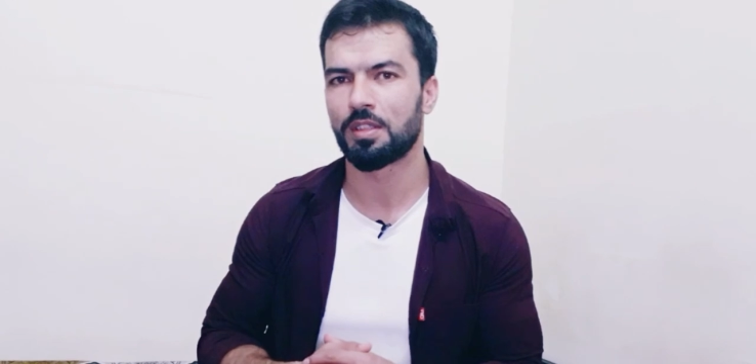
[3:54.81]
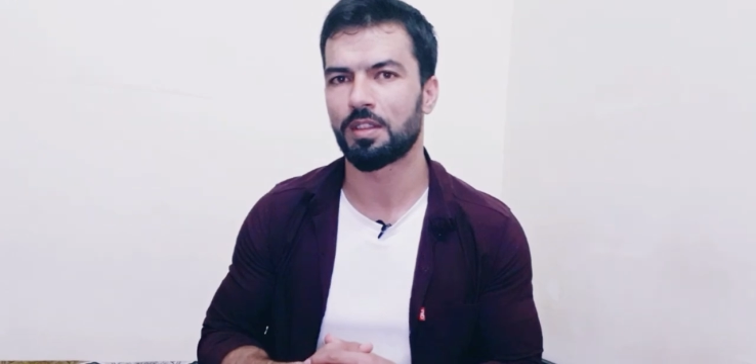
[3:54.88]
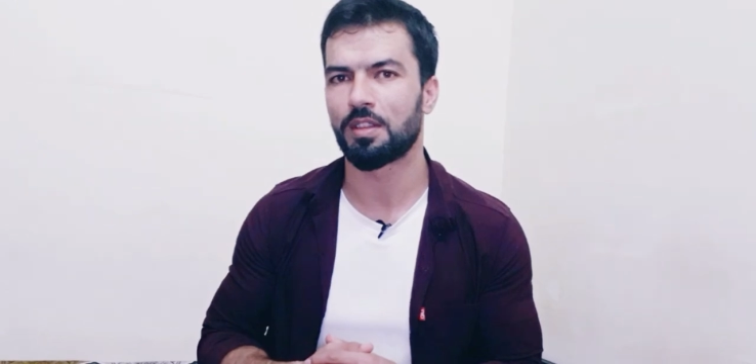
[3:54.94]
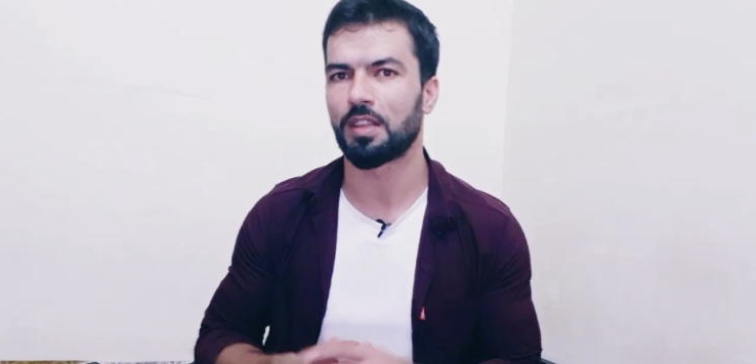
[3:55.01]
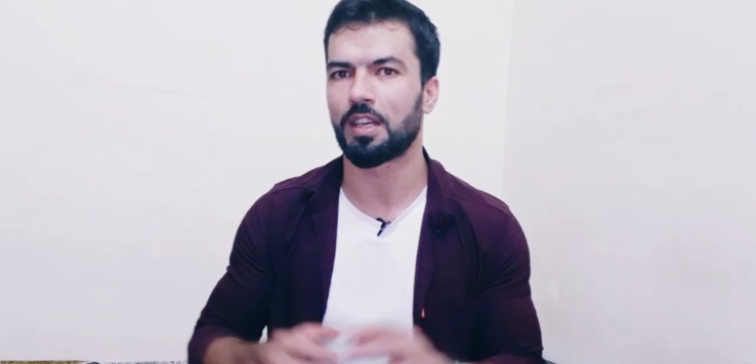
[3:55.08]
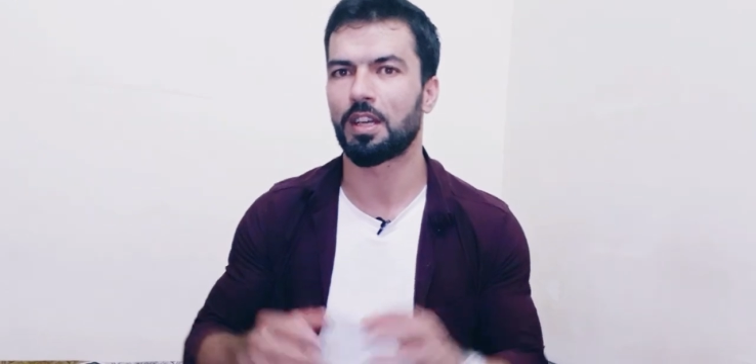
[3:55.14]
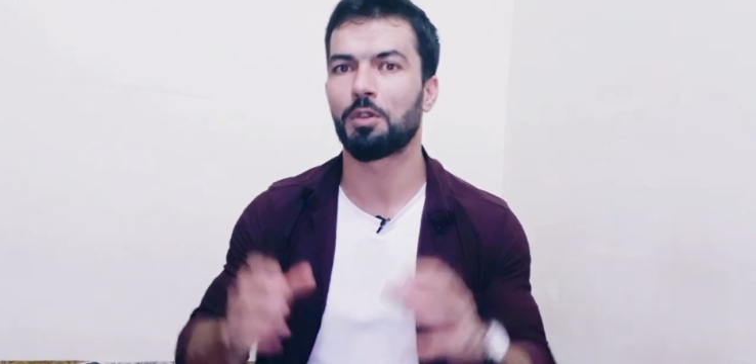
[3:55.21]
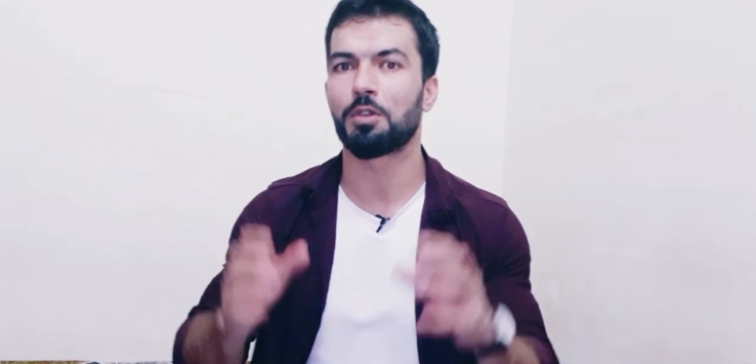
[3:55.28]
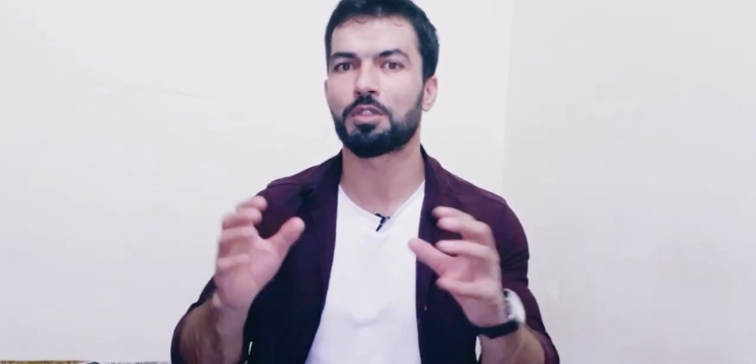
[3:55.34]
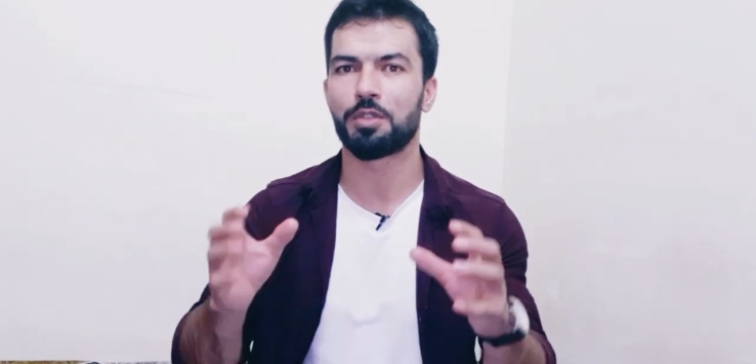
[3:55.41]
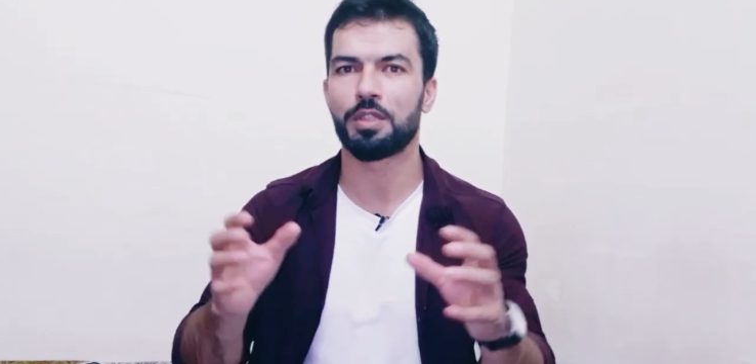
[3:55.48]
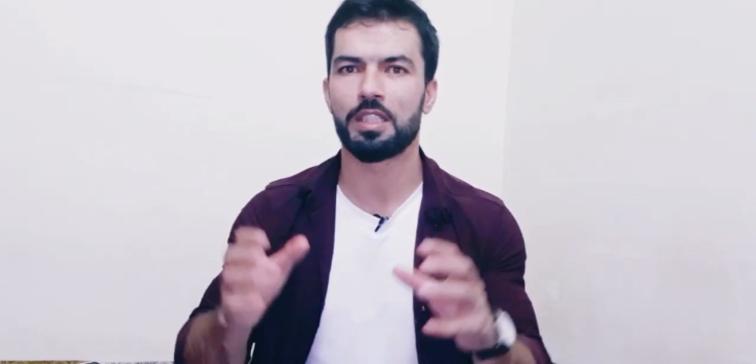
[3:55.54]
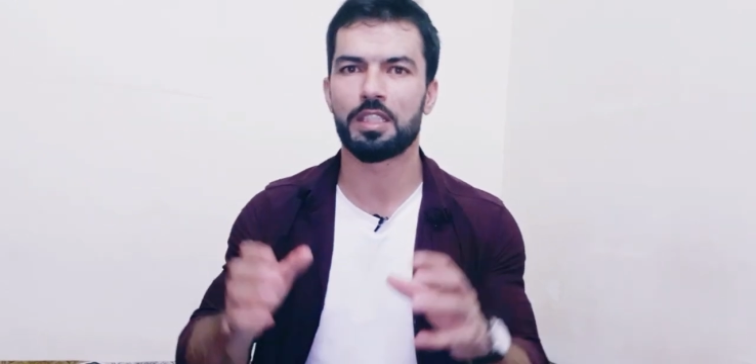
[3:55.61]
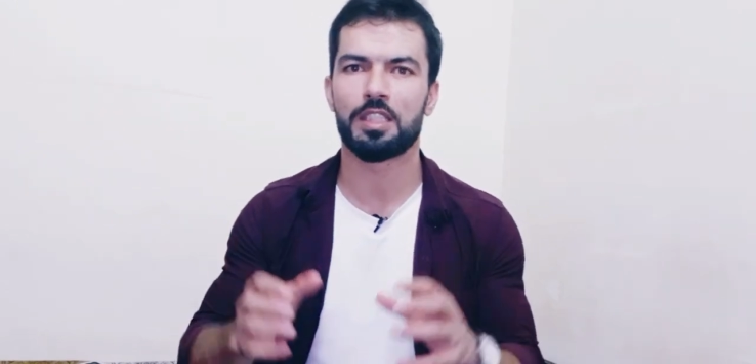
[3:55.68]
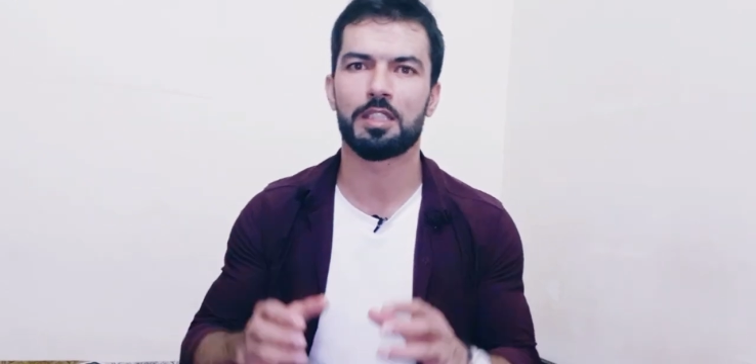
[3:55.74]
that are
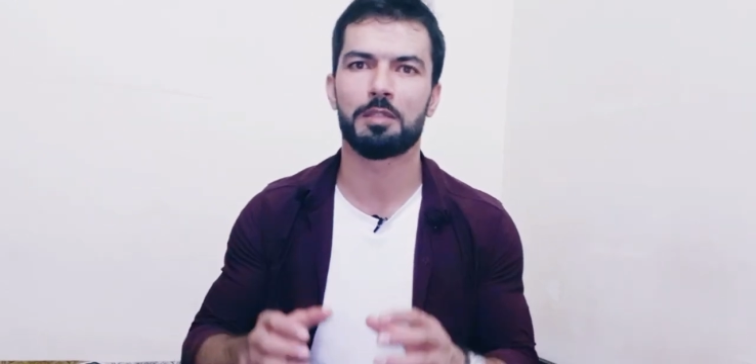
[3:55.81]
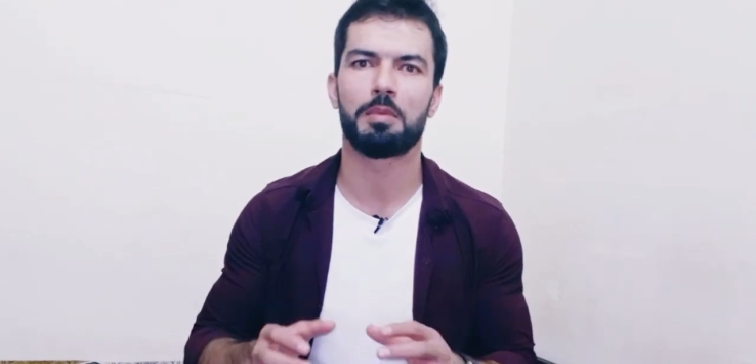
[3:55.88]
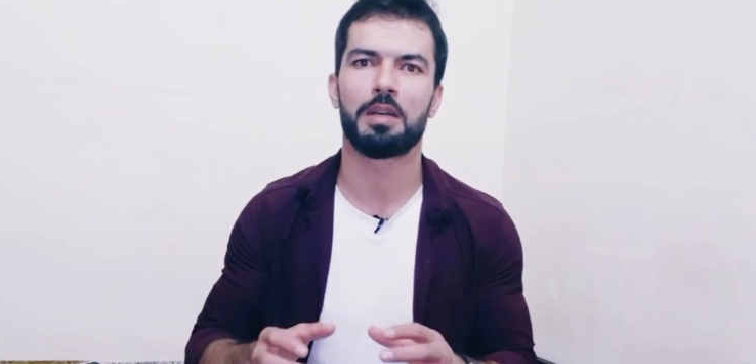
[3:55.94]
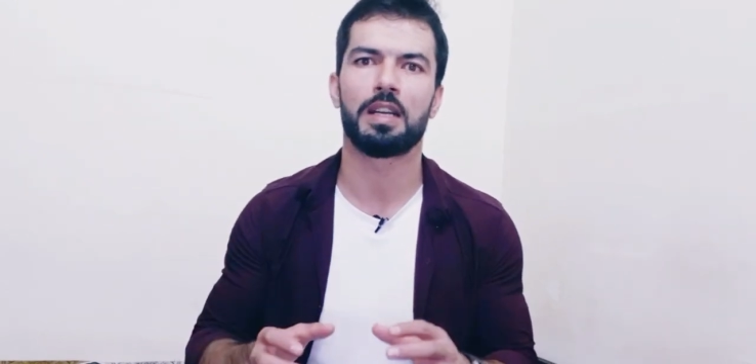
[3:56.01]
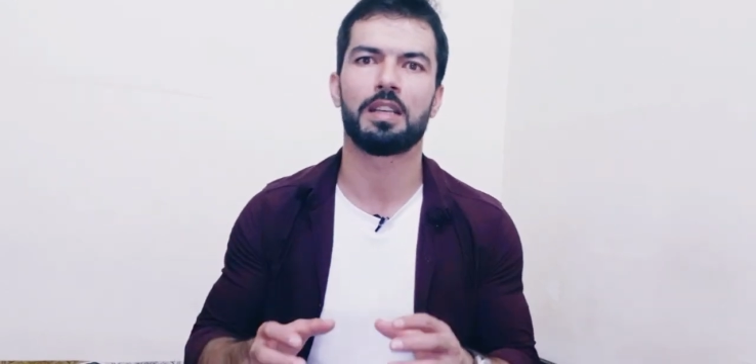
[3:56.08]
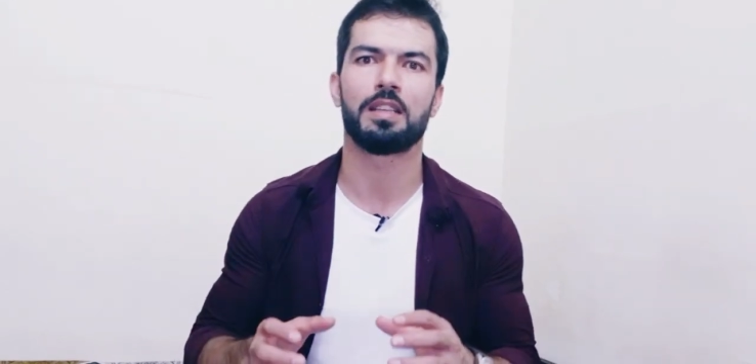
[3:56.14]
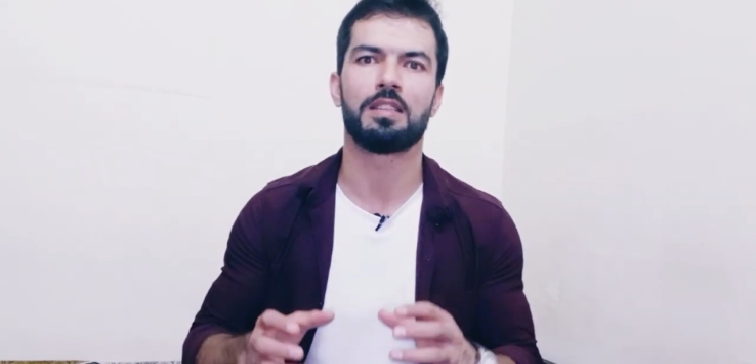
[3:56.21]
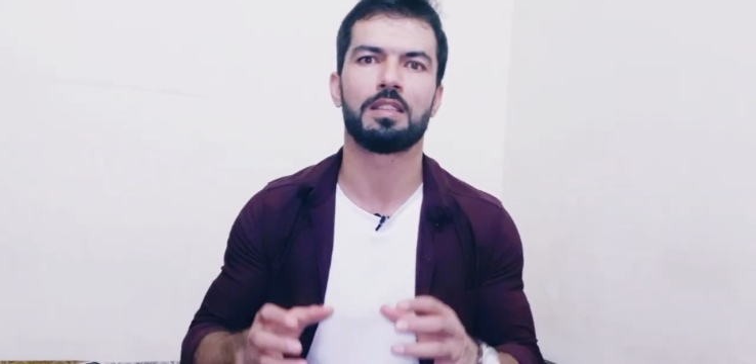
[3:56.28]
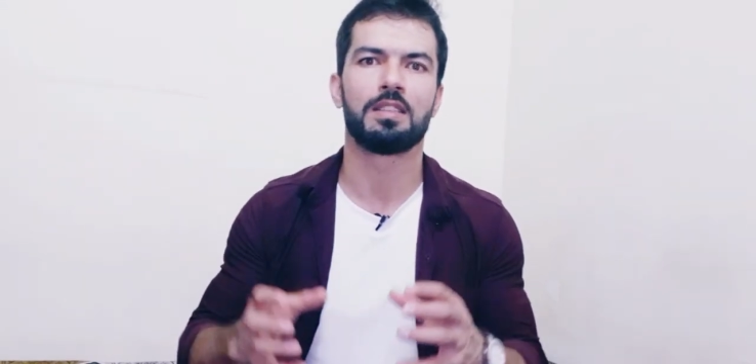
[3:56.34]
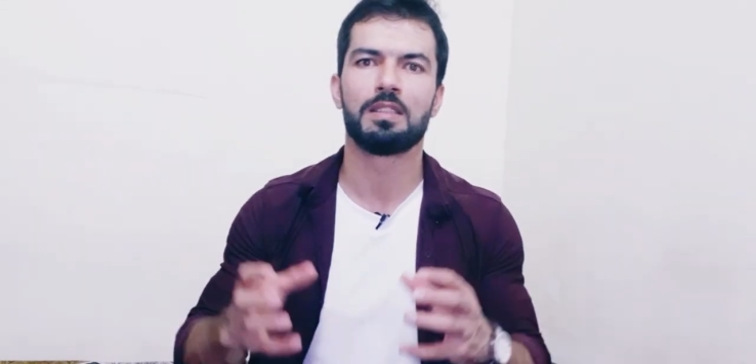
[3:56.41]
created by